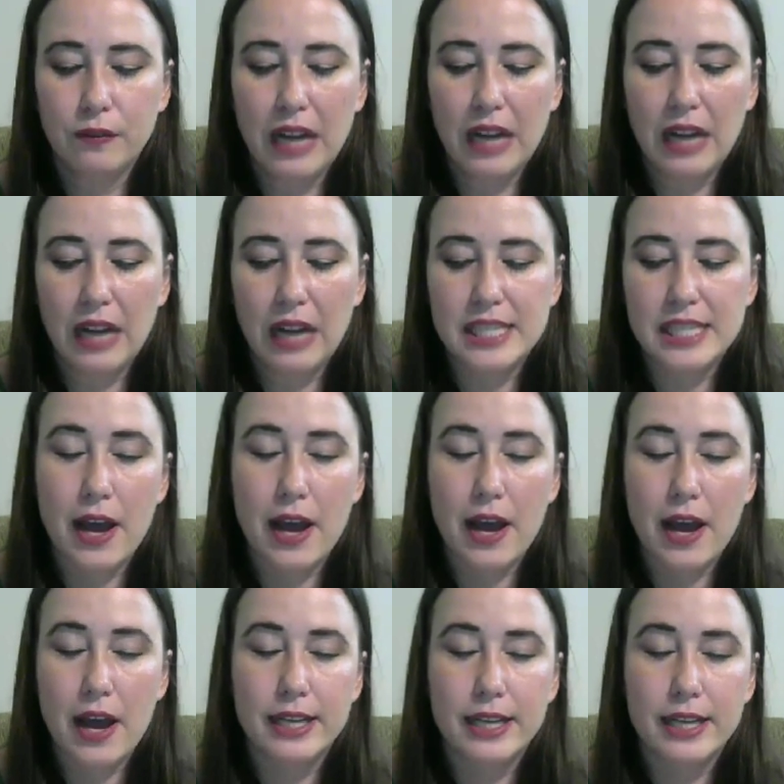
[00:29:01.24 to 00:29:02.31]

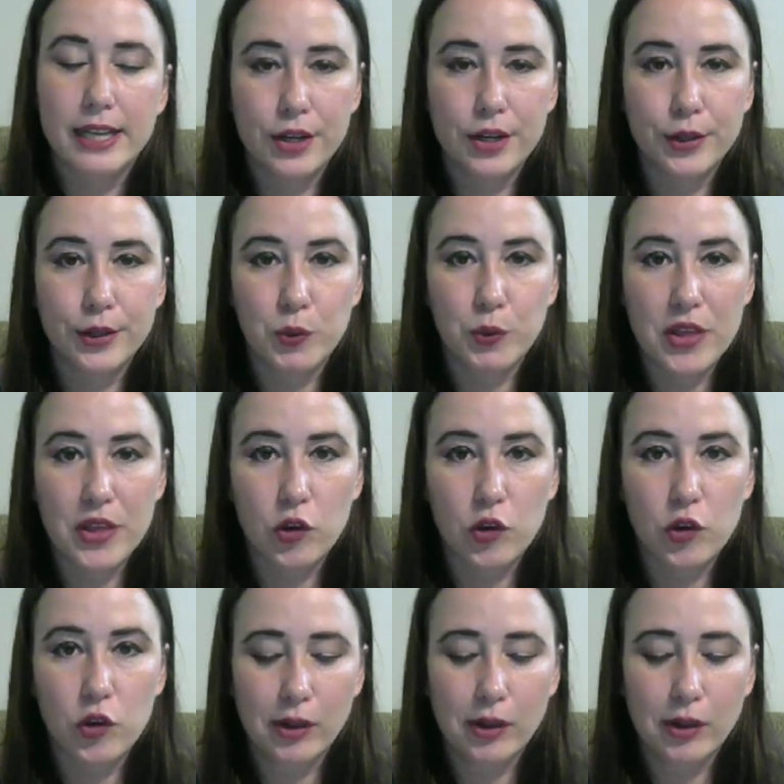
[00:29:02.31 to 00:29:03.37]
SFI is partnered with
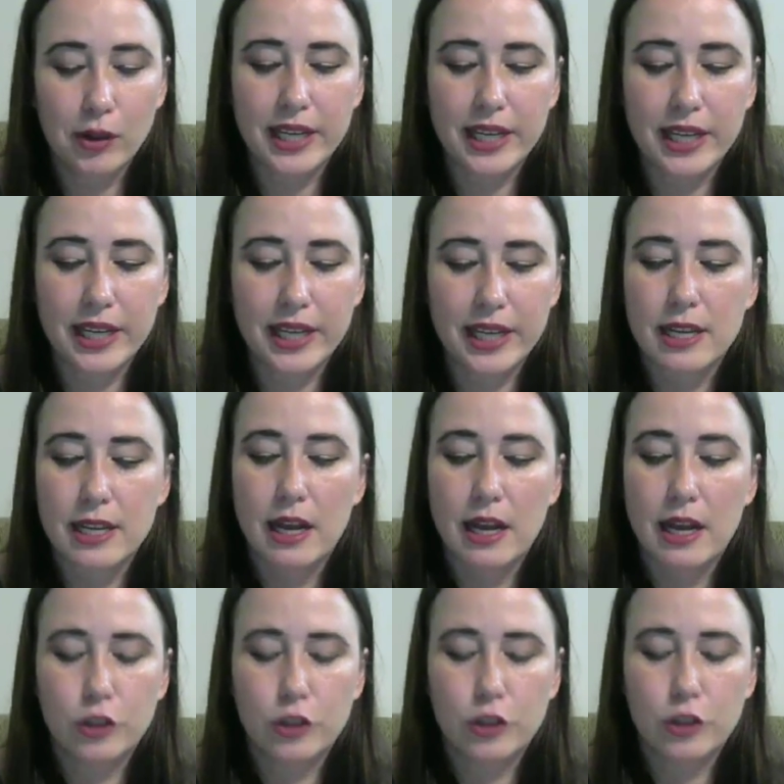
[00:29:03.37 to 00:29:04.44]
Triple Click,
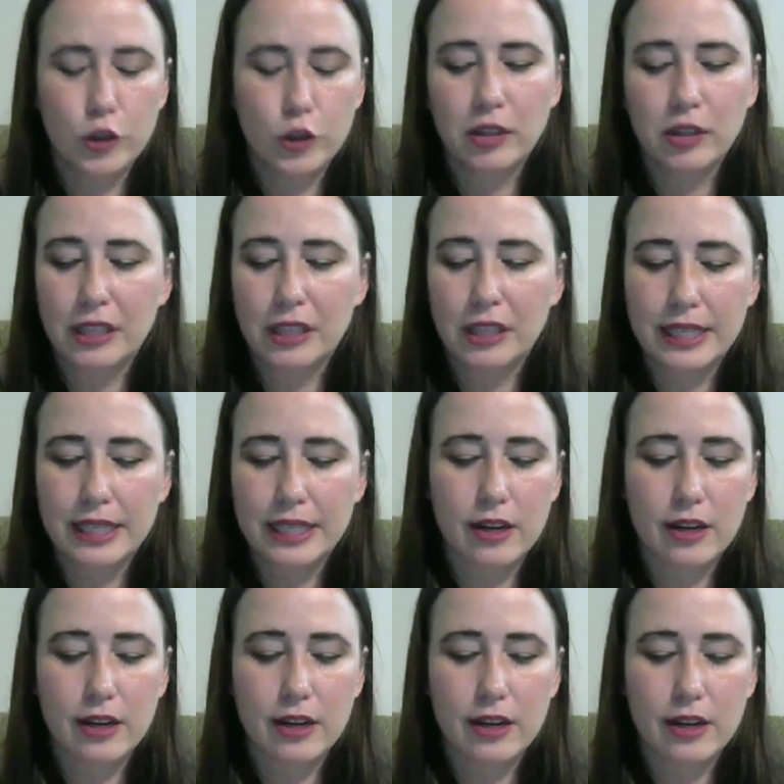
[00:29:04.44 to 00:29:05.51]

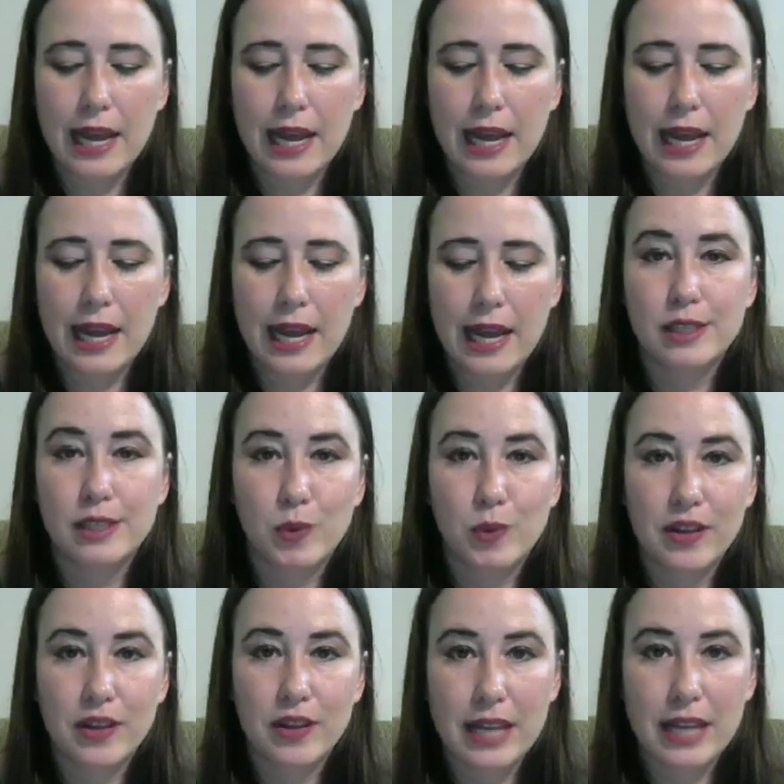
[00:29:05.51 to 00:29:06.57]
sorry, and that is where
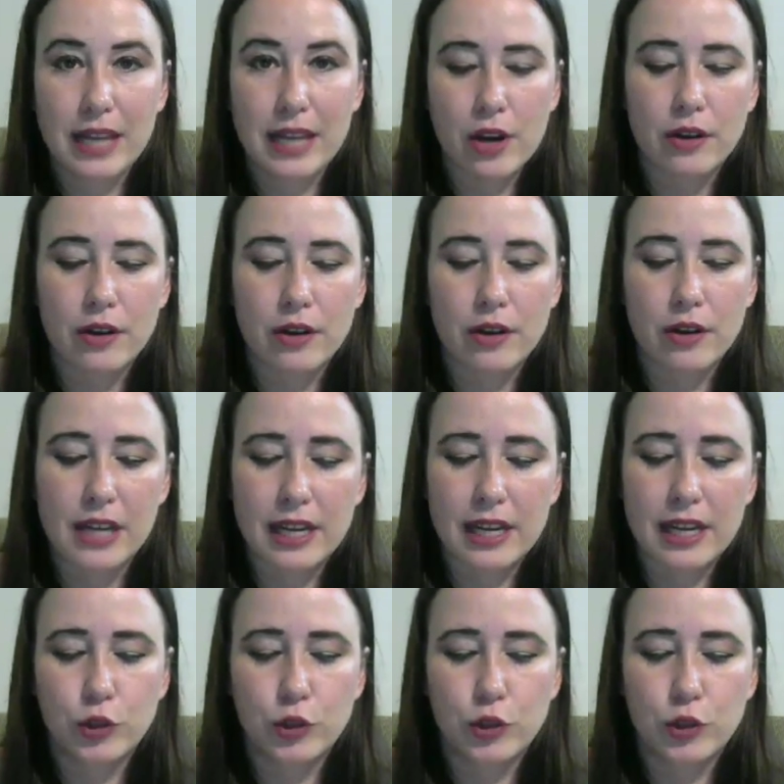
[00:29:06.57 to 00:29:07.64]
the games are: the
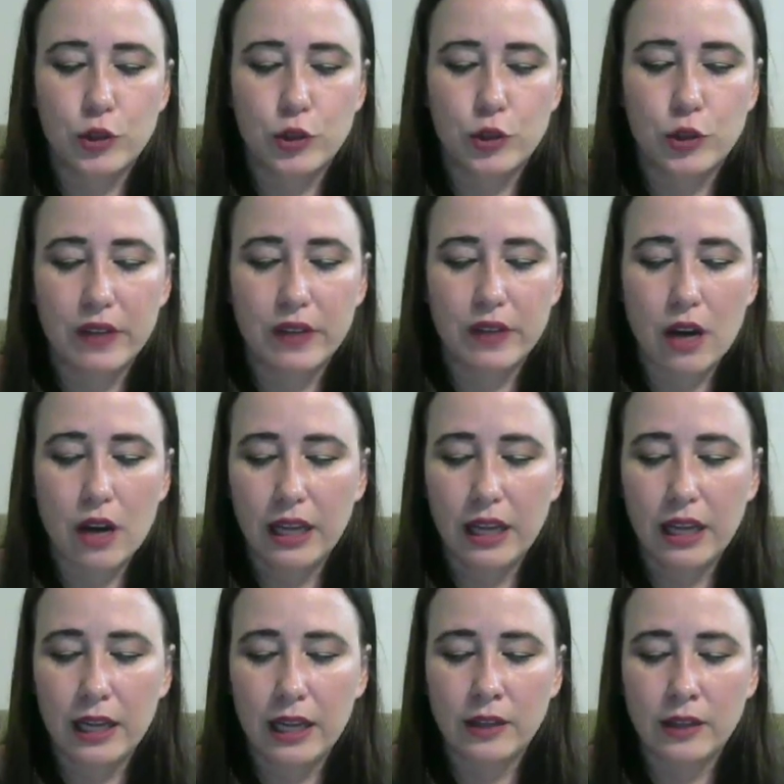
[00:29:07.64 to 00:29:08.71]
Knockout Trivia, Card
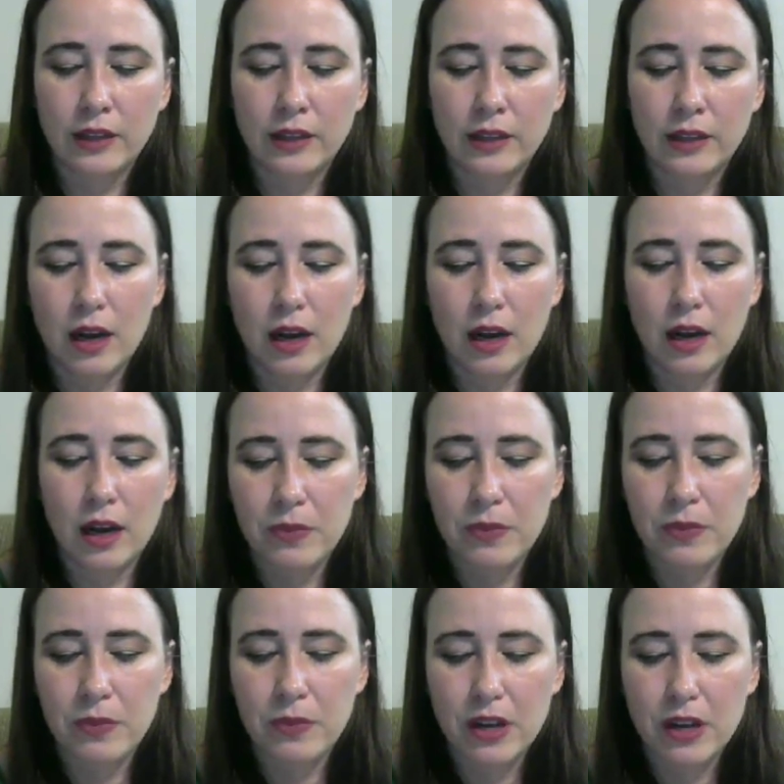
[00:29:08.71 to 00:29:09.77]
King, and then
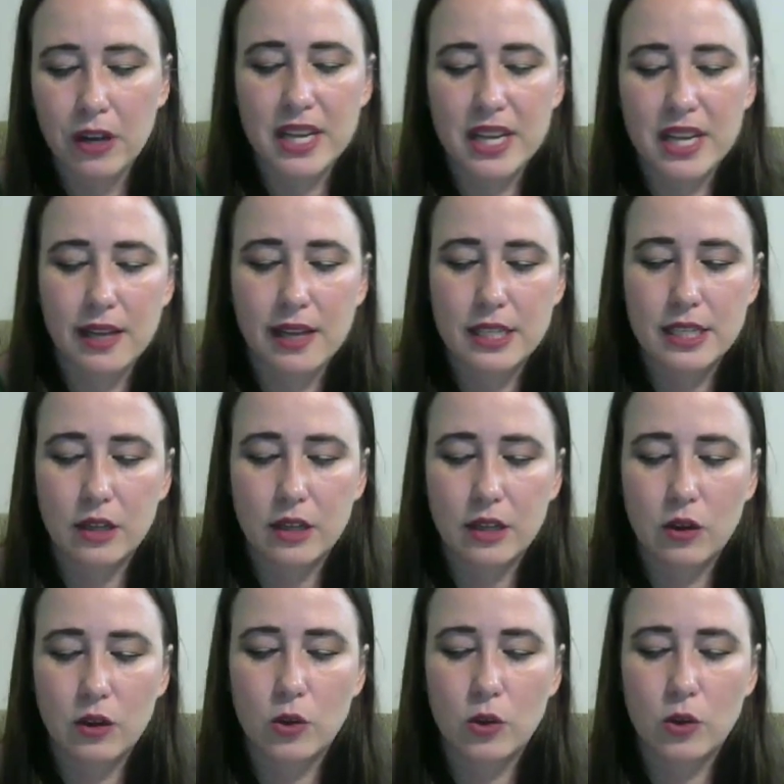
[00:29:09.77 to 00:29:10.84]
Masterlock's
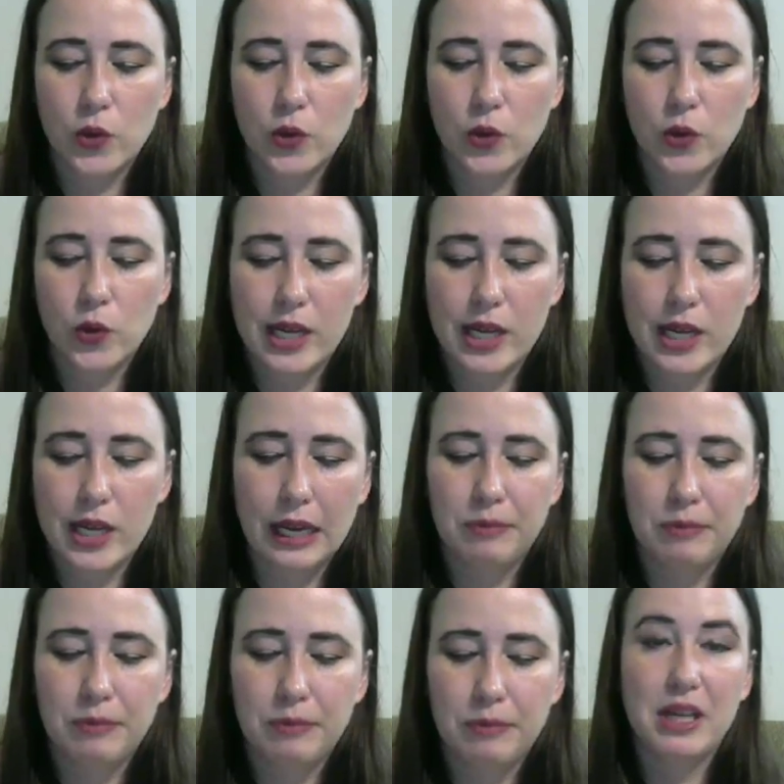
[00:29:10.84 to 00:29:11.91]
Gold Streak League that
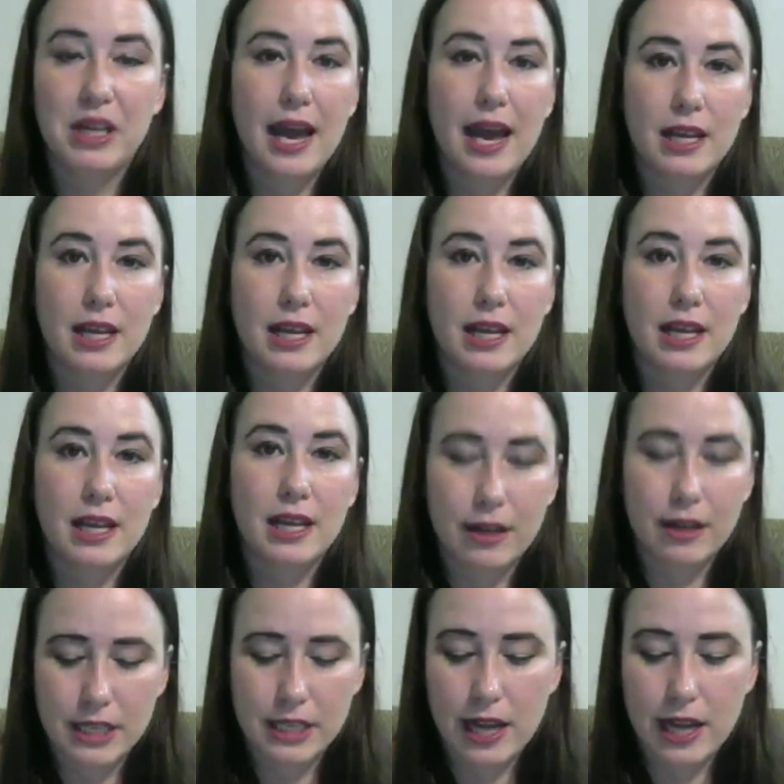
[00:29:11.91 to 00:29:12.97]
I'm going to be adding later
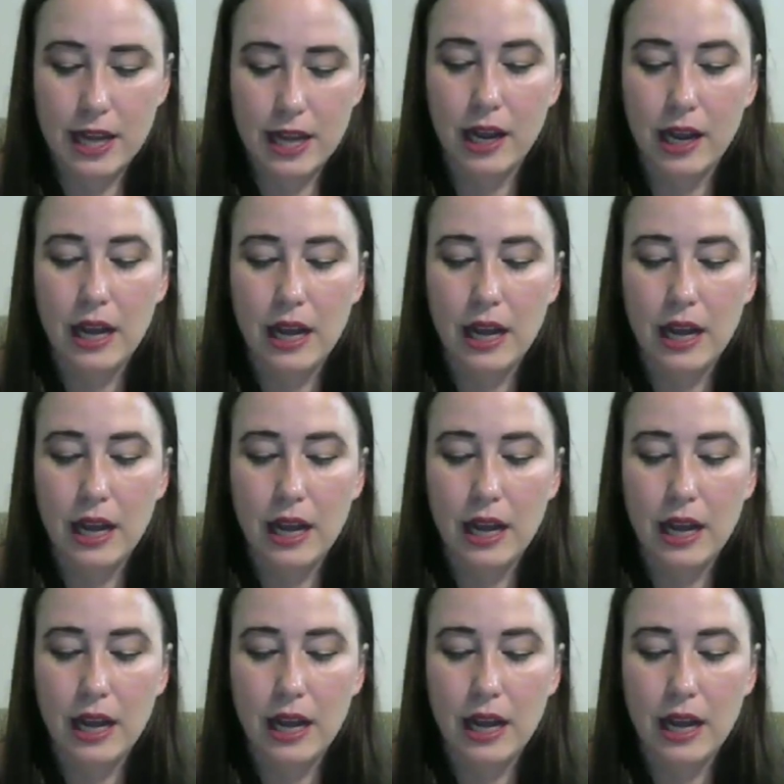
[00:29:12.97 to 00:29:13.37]
today.